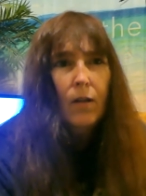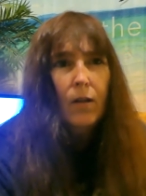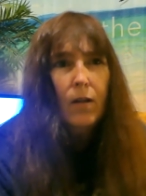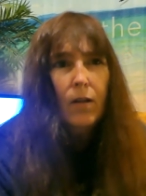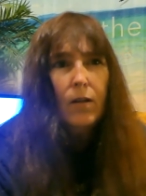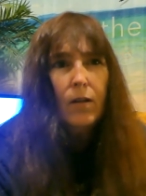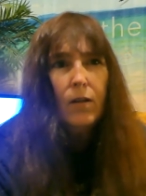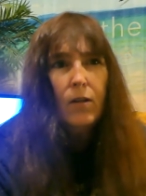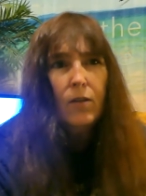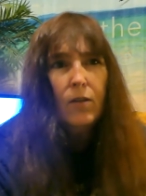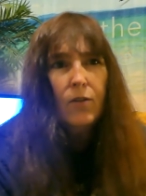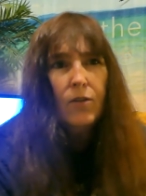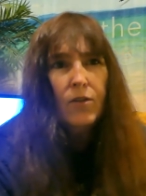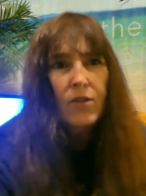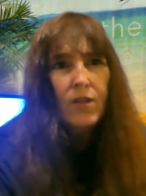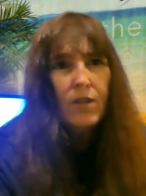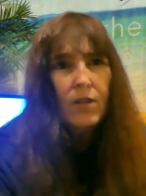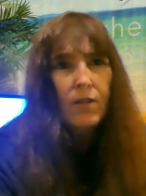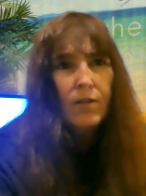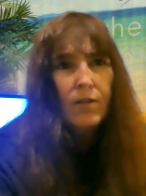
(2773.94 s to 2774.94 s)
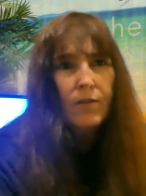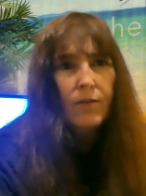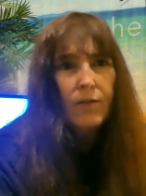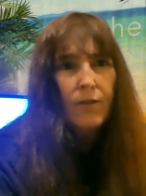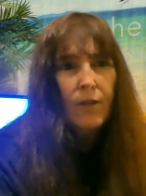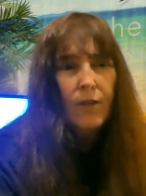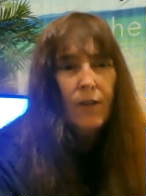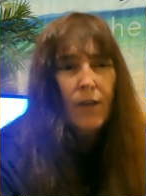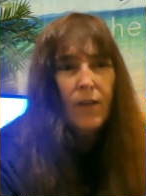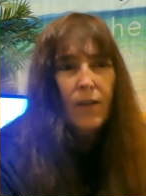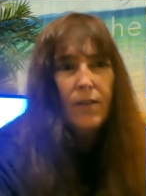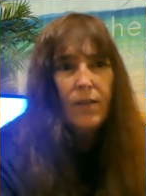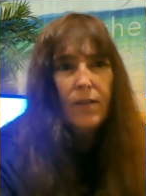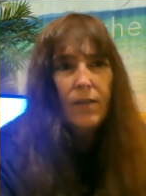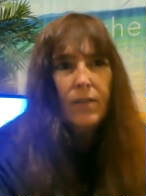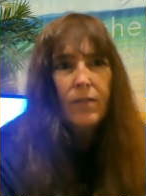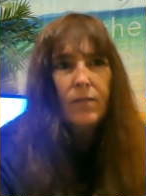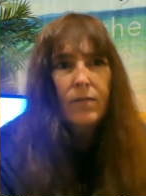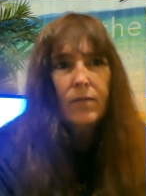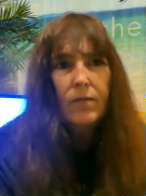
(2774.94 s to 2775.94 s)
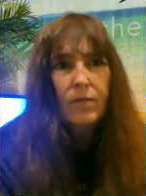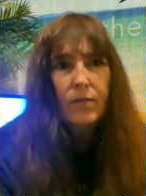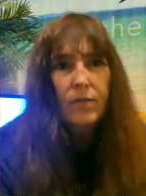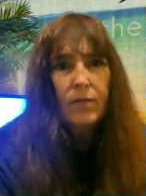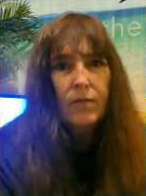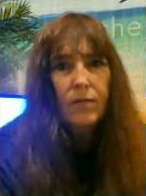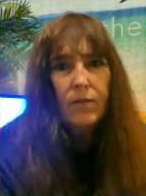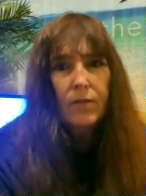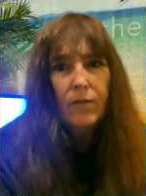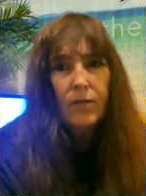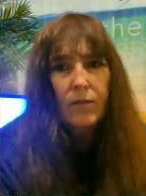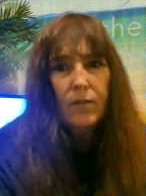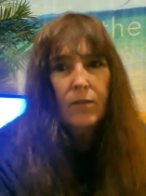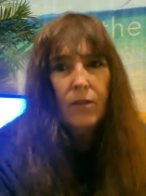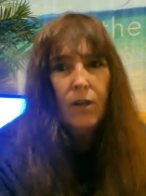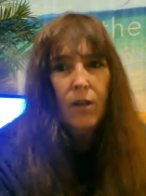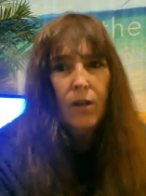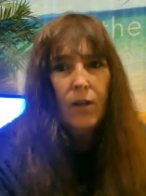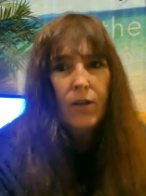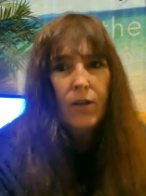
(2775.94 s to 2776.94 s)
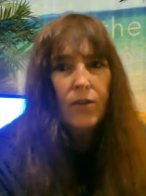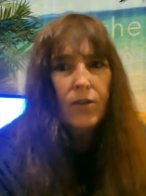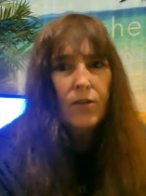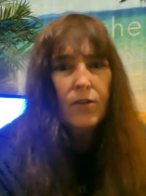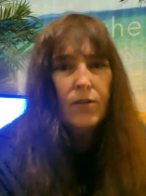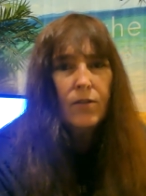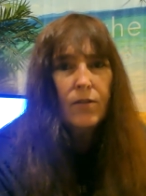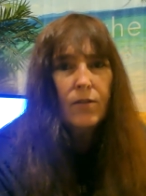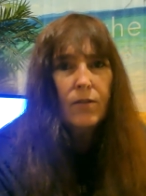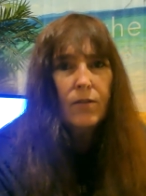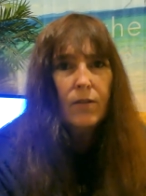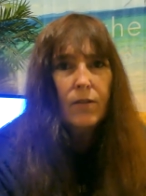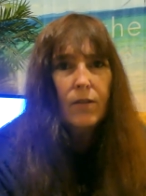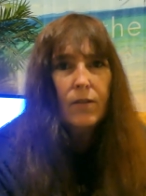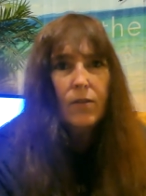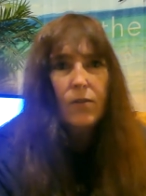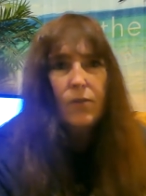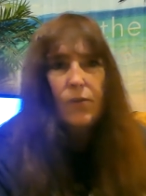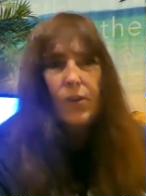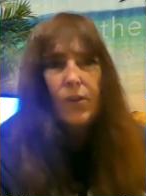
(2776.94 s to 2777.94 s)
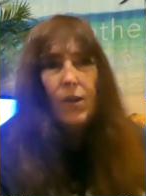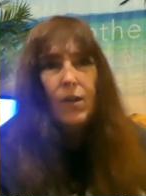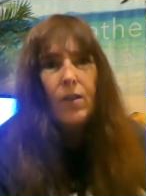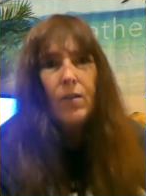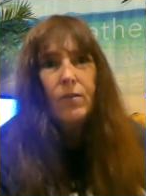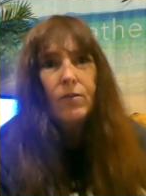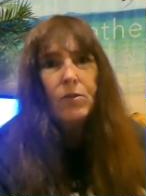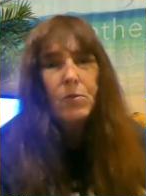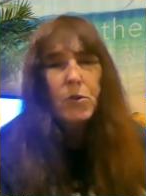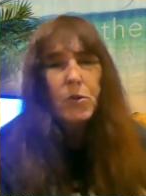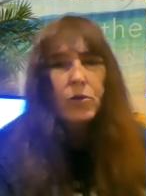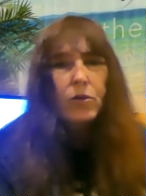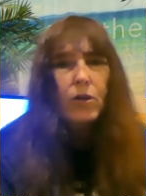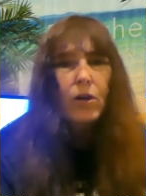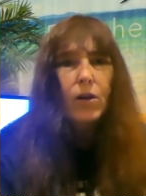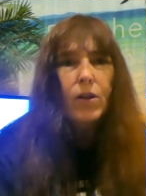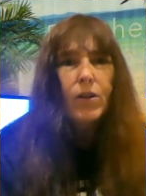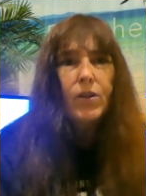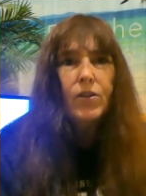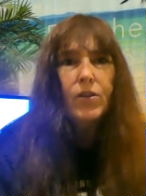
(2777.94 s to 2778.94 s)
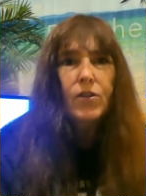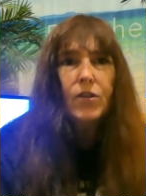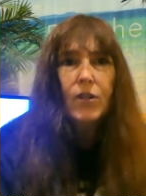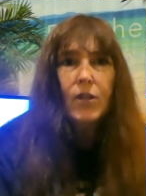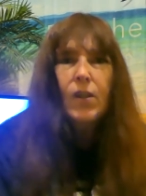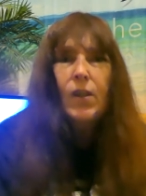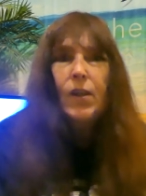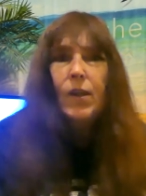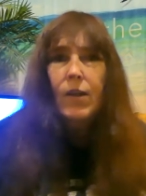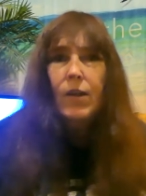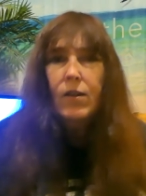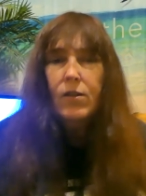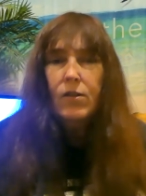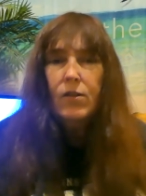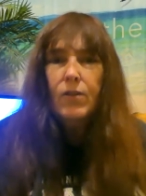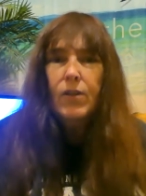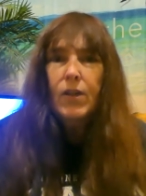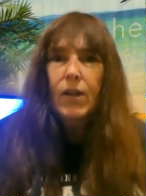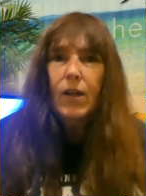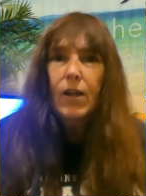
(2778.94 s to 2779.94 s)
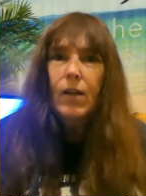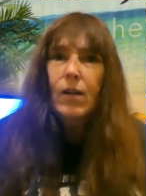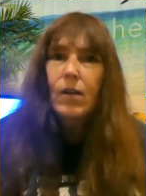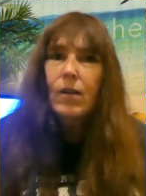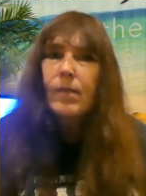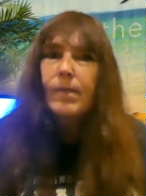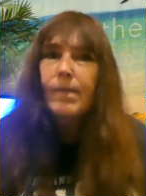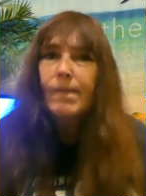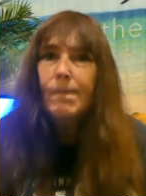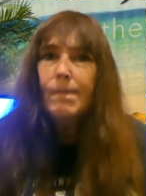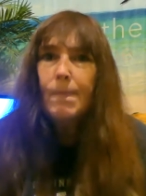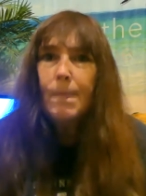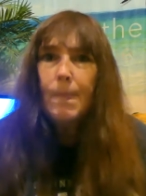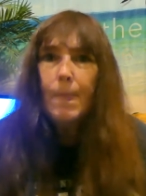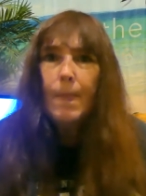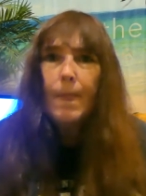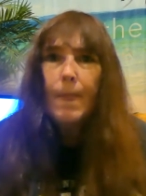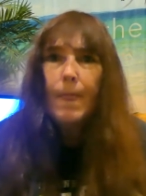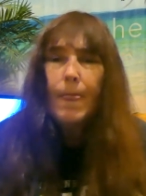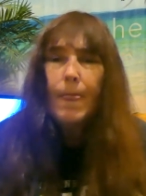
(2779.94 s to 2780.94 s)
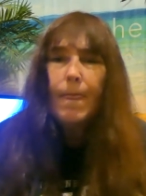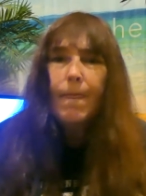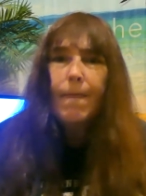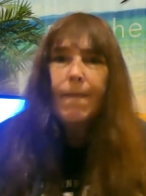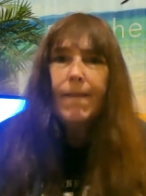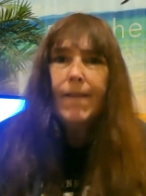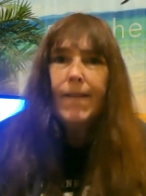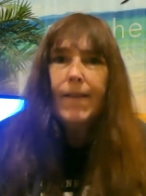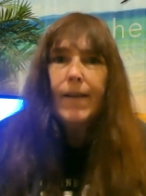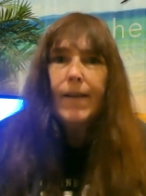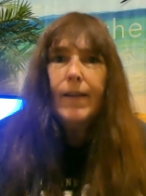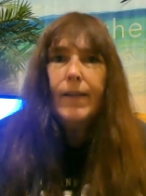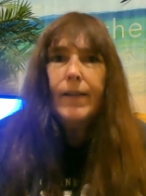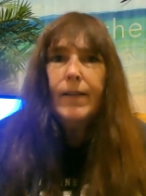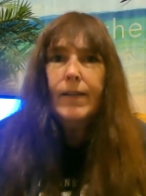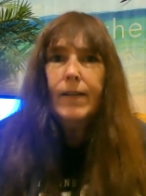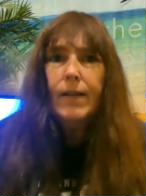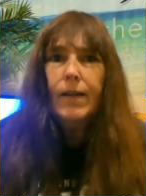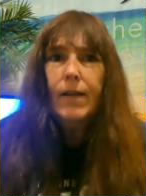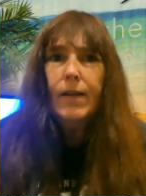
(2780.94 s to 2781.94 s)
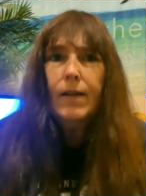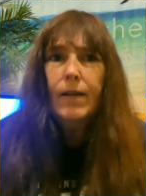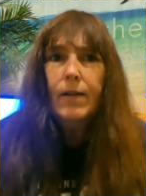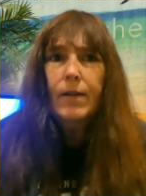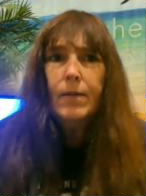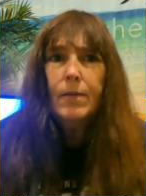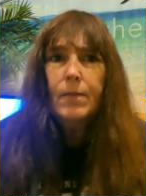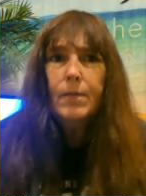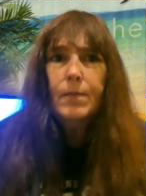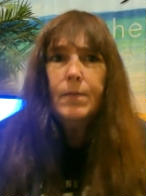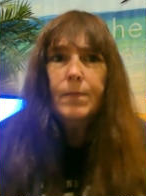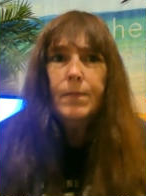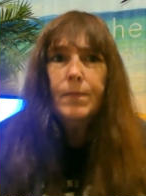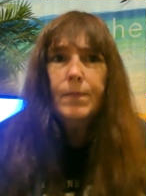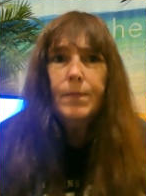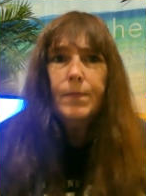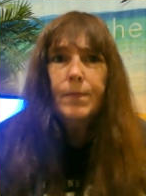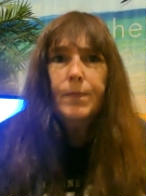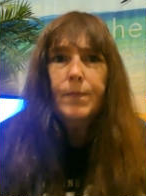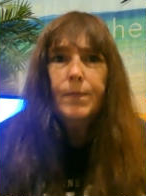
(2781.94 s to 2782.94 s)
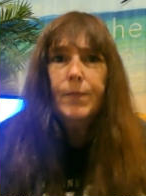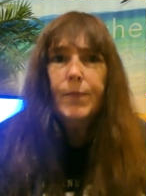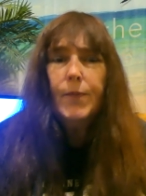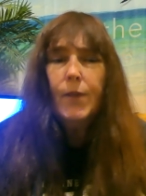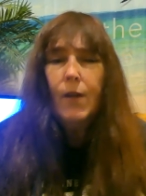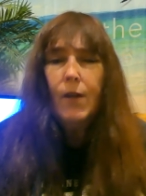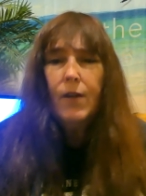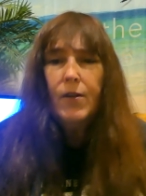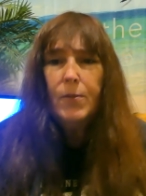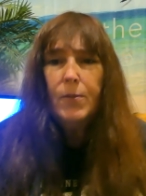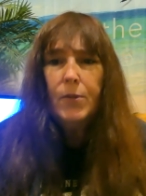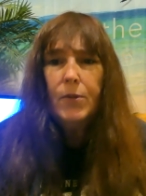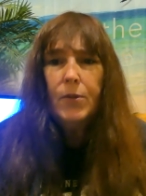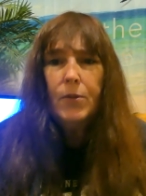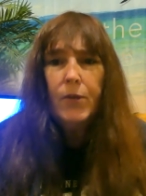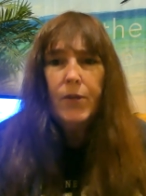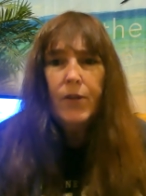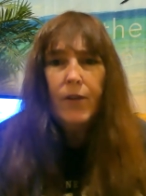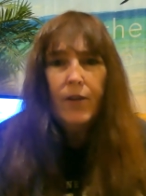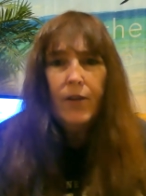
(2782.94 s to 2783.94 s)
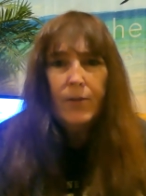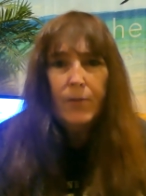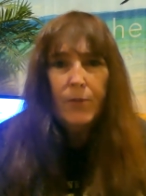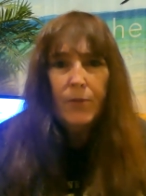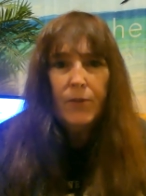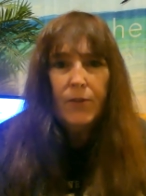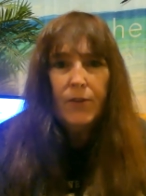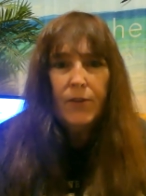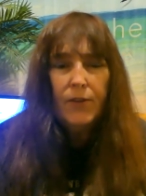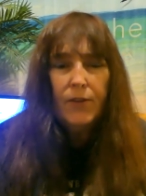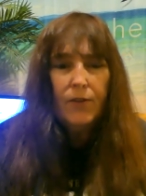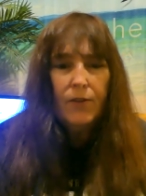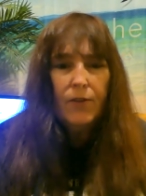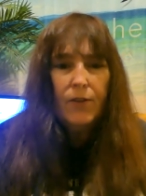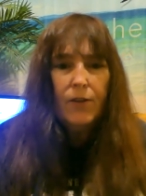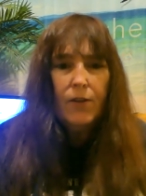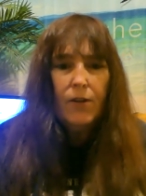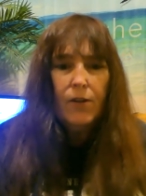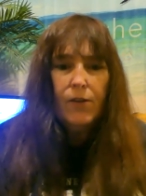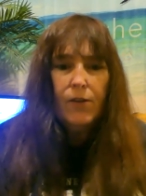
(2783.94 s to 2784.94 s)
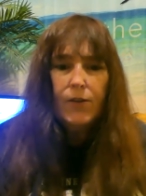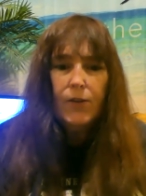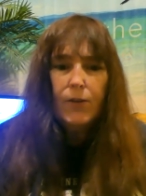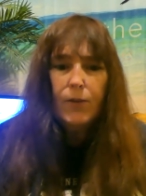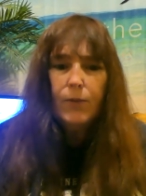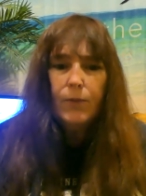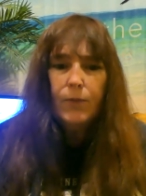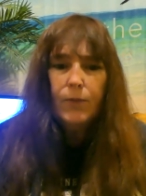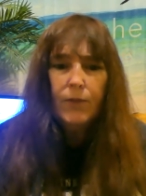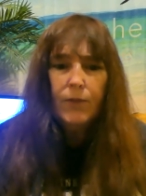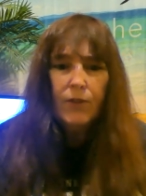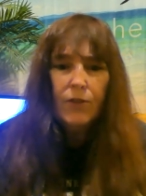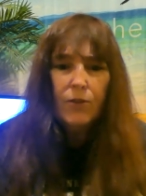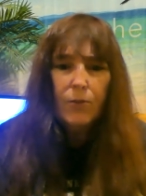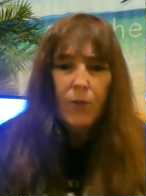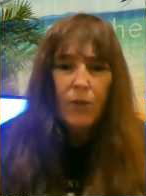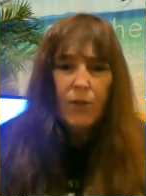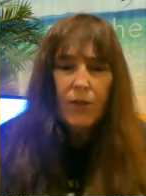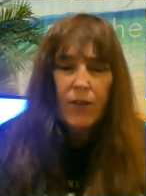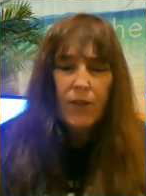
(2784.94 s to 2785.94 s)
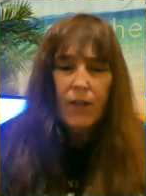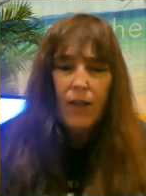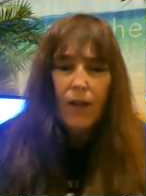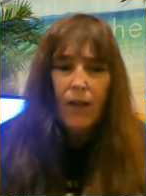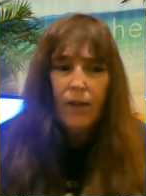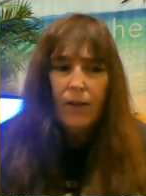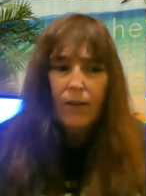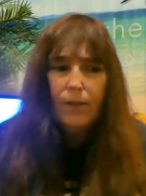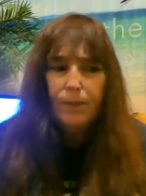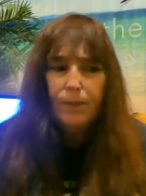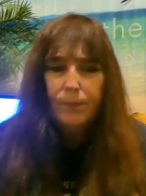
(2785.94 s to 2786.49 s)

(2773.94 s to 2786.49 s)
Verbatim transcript: the University of Alaska Little College is over there, remote college is over there and um, the hospital, one of the hospitals is over there also in Japonski Island.